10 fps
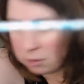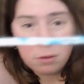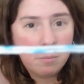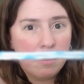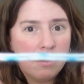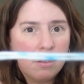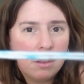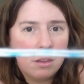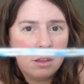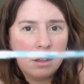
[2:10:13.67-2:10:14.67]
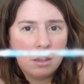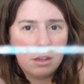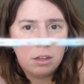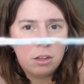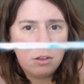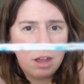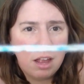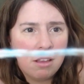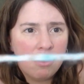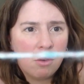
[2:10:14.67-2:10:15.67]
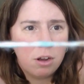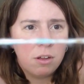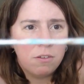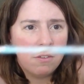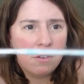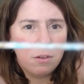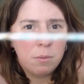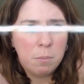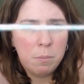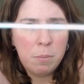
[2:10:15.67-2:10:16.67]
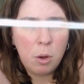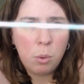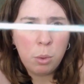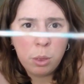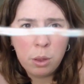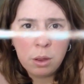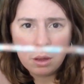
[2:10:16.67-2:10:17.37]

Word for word: whoops, you get sort of both.